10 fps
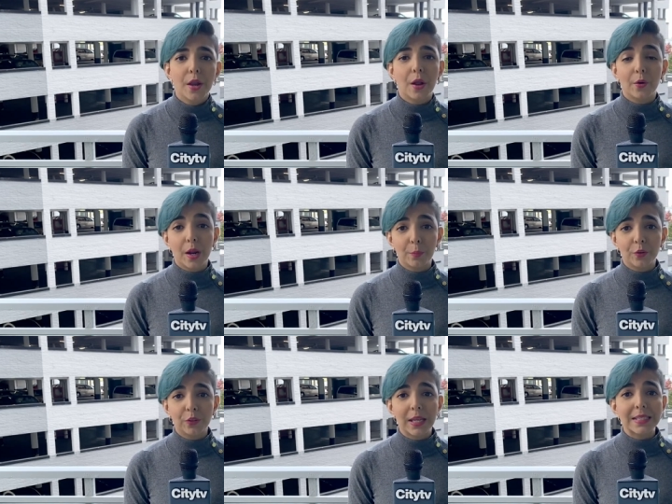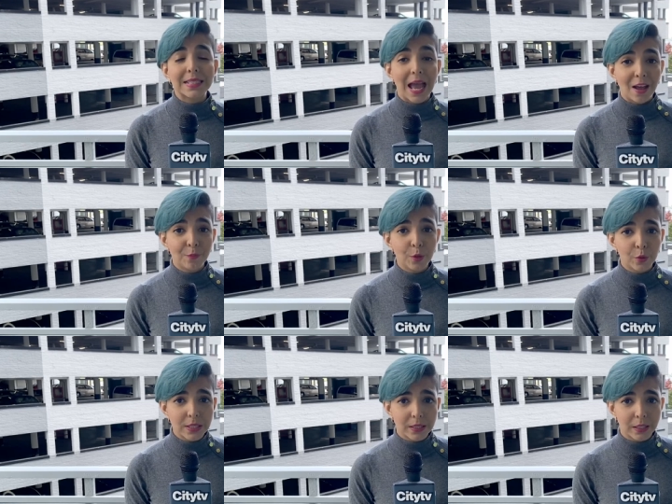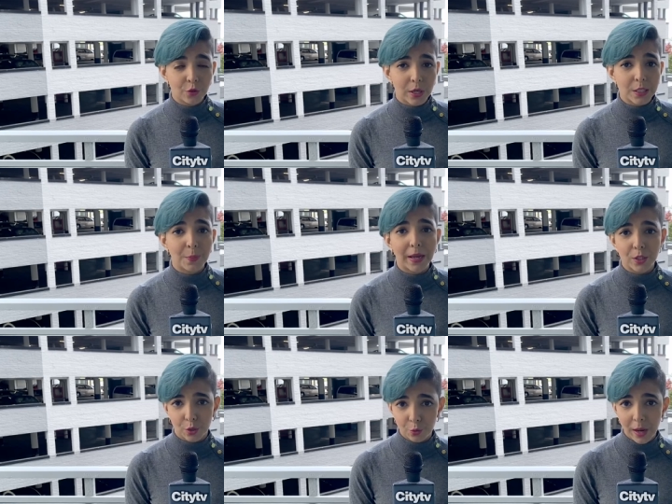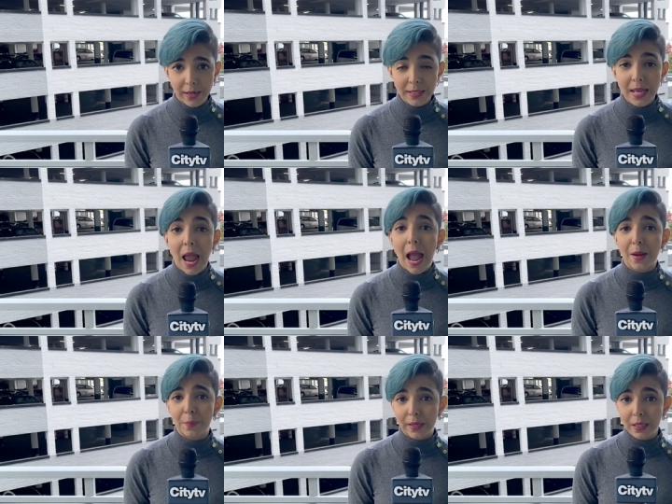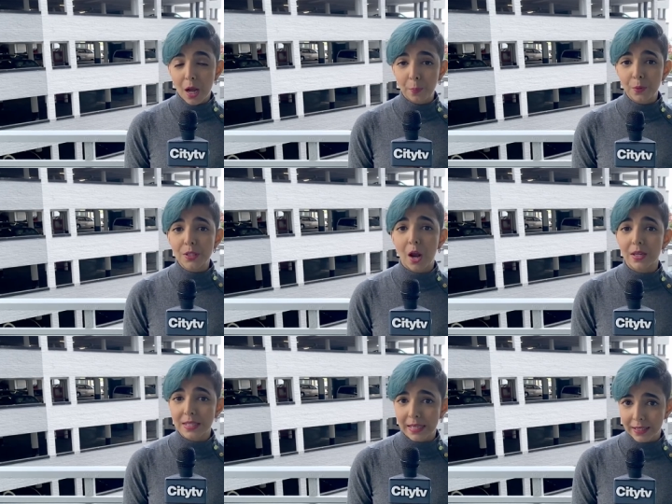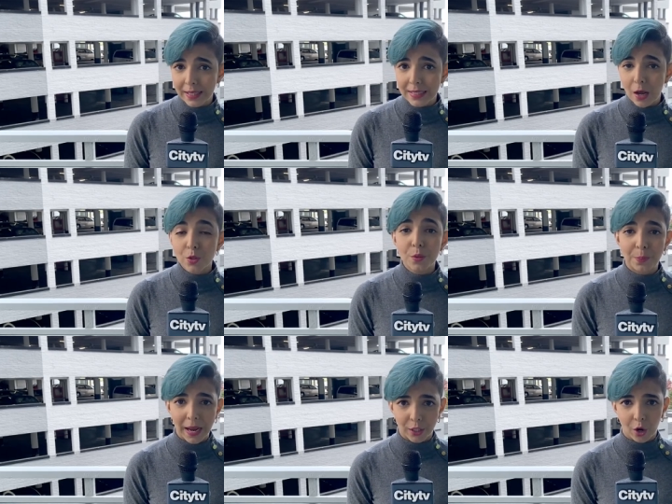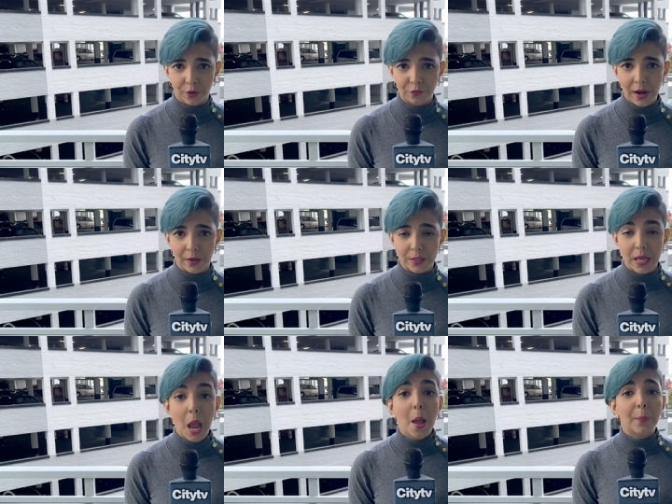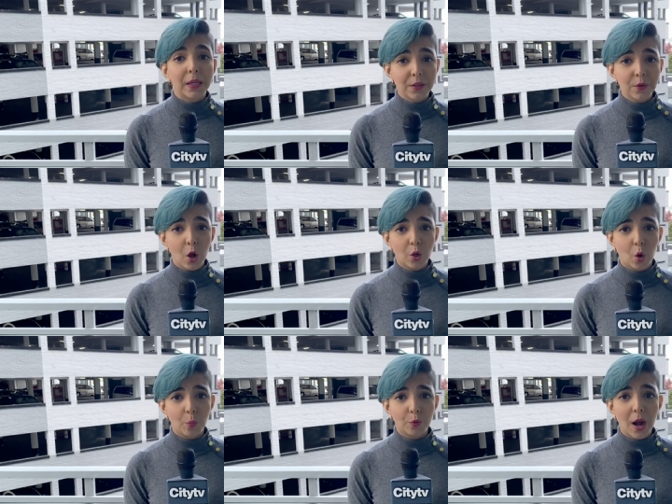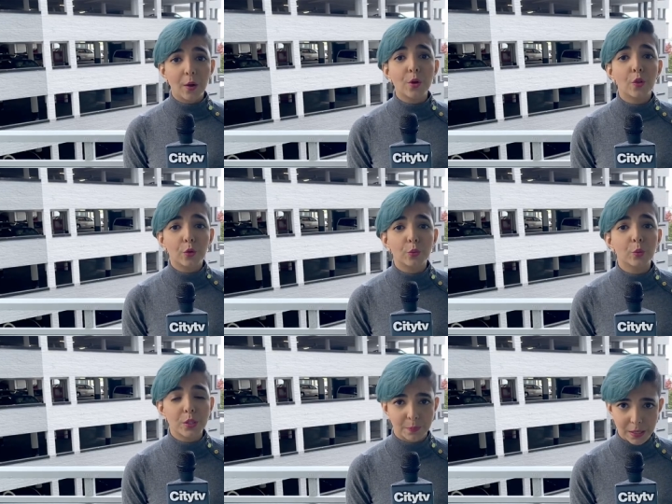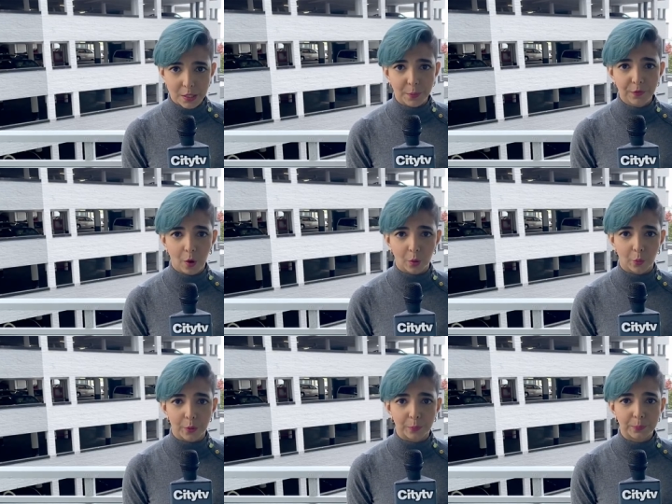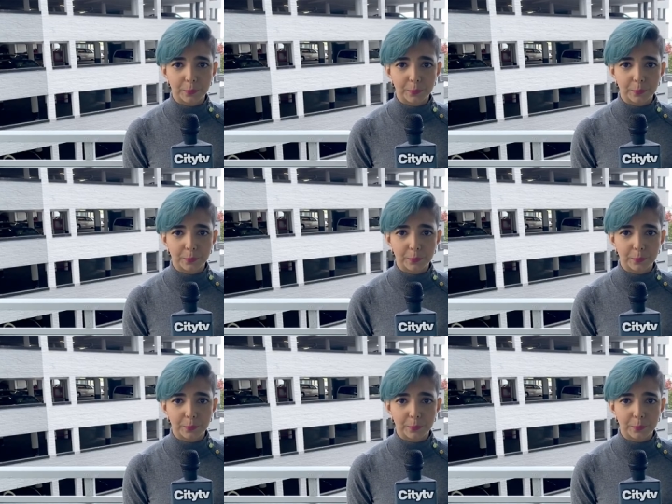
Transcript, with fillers: Now, a number of cases have been recently traced back to weddings, and many couples are scaling down to backyard affairs. But even on home ground, the rules must be followed